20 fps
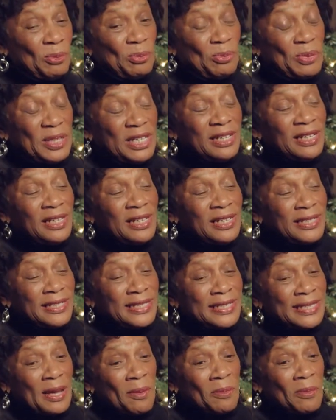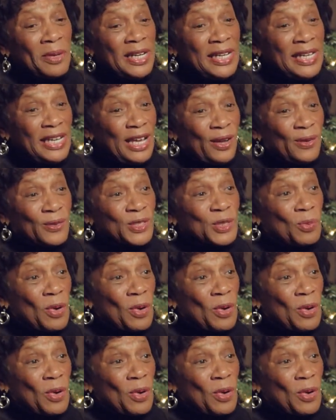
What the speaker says: Because somebody else